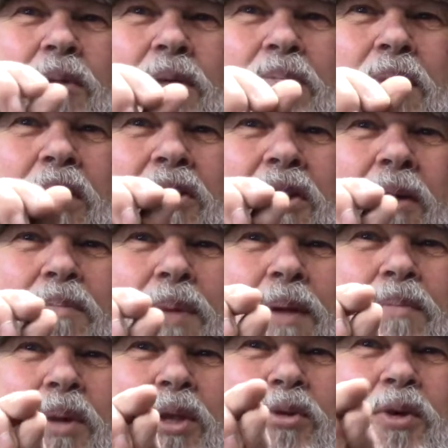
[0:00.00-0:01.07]
buildup
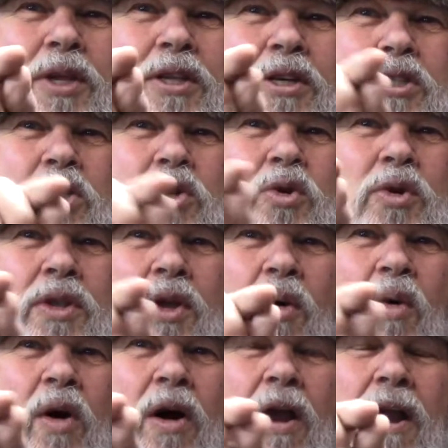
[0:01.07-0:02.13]
in between the screw and the
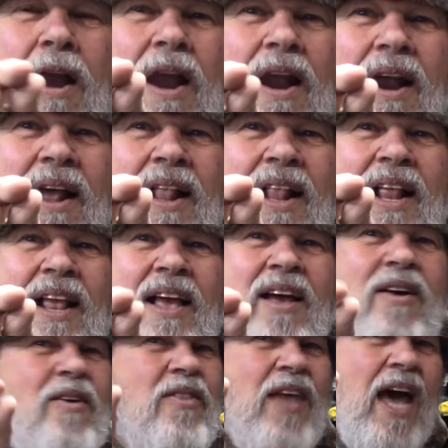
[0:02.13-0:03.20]
wire.
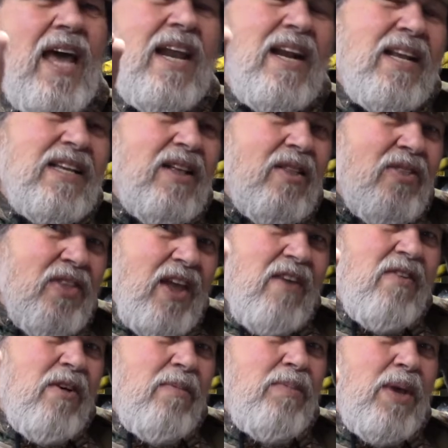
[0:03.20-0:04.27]
Well, that'll
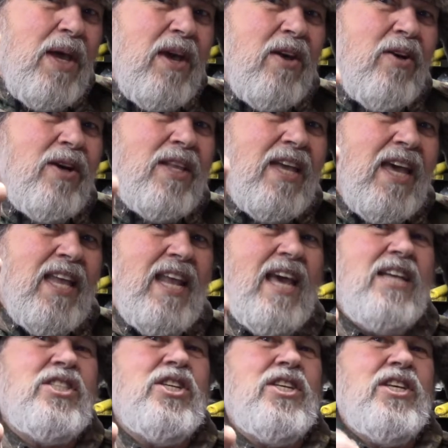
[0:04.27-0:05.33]
never be a good
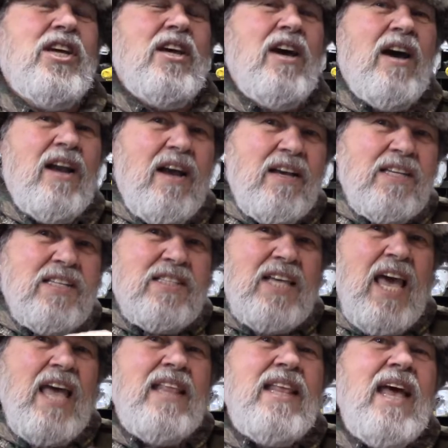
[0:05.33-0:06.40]
connection. You gotta
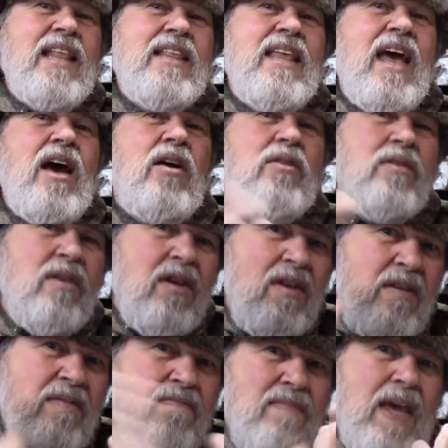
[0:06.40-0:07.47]
sand that down,
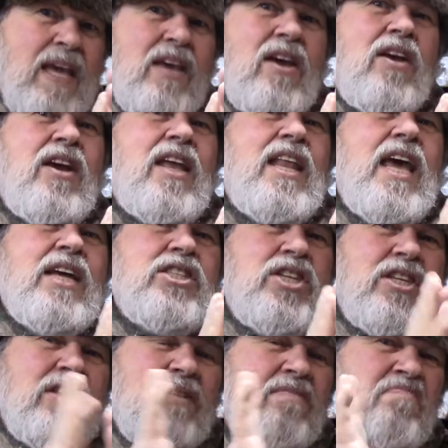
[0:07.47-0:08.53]
make your
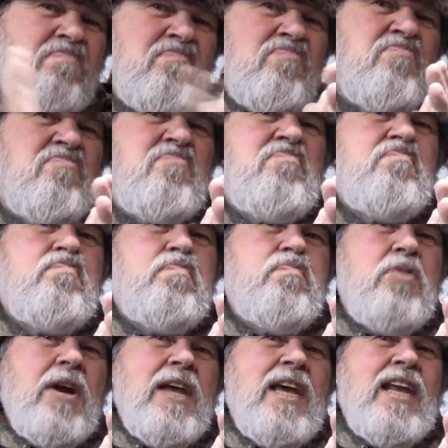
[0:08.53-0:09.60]
connection,
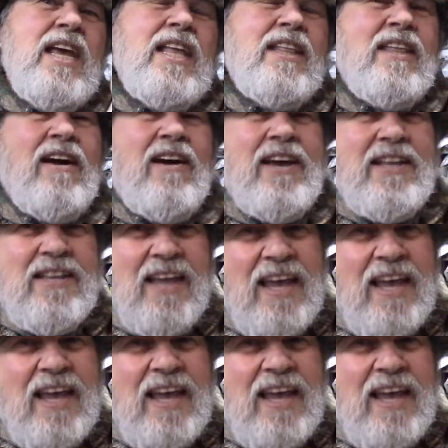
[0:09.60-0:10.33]
bring it in tight.